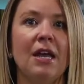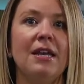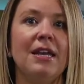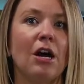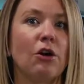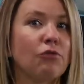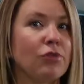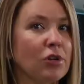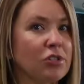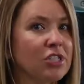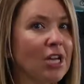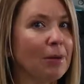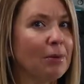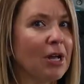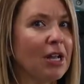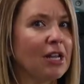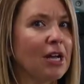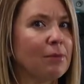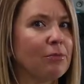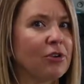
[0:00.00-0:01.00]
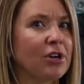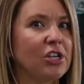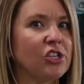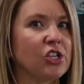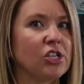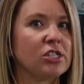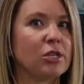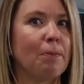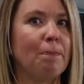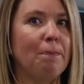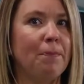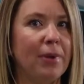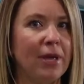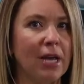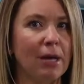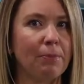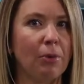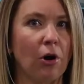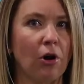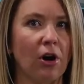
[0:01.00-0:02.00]
Now, real-time collaboration is a
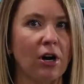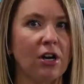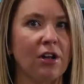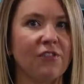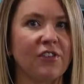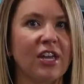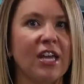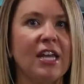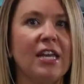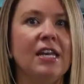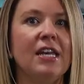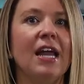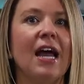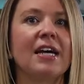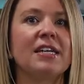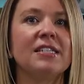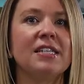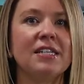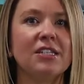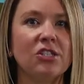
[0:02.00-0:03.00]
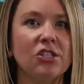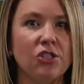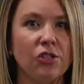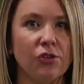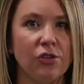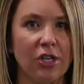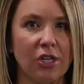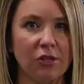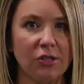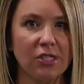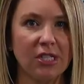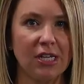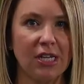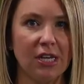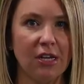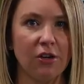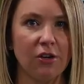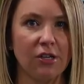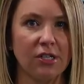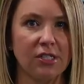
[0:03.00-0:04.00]
big part of connecting studios and
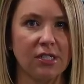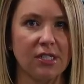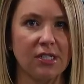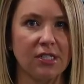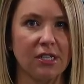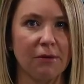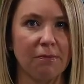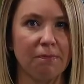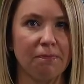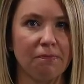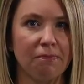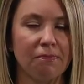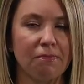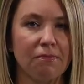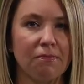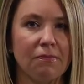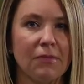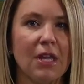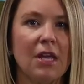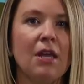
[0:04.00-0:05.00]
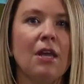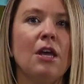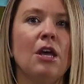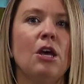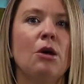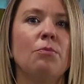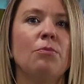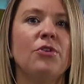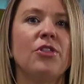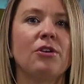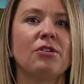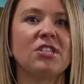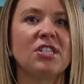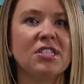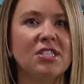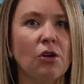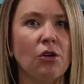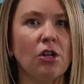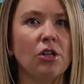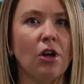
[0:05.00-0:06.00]
ecosystem. But there are
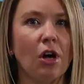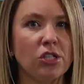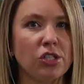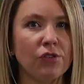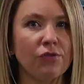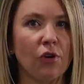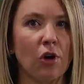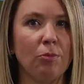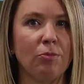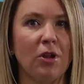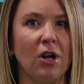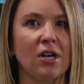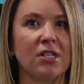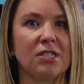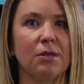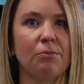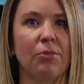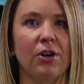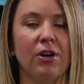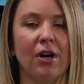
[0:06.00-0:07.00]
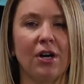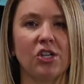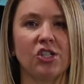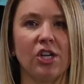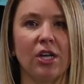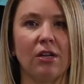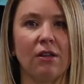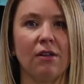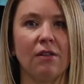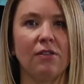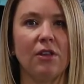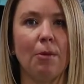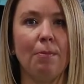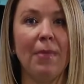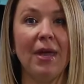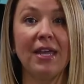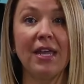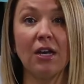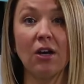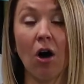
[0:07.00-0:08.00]
still a lot of roadblocks in production that
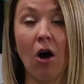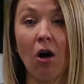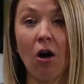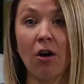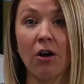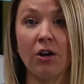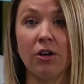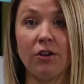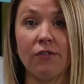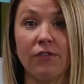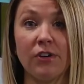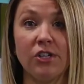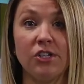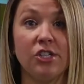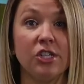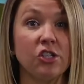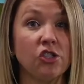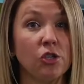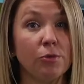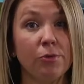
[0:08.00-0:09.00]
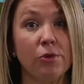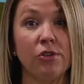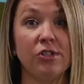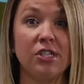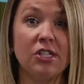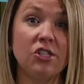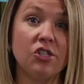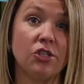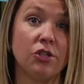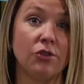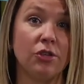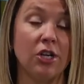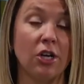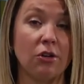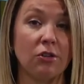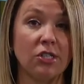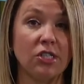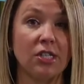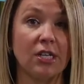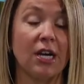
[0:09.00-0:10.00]
make it hard for distributed
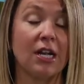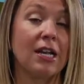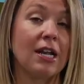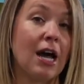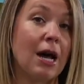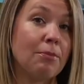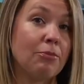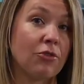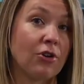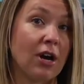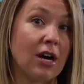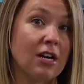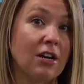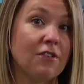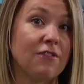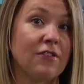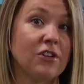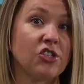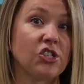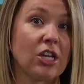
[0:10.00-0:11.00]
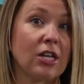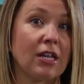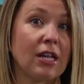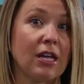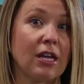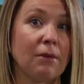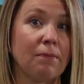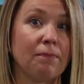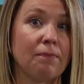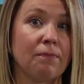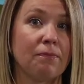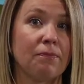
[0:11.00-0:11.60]
studios to collaborate efficiently.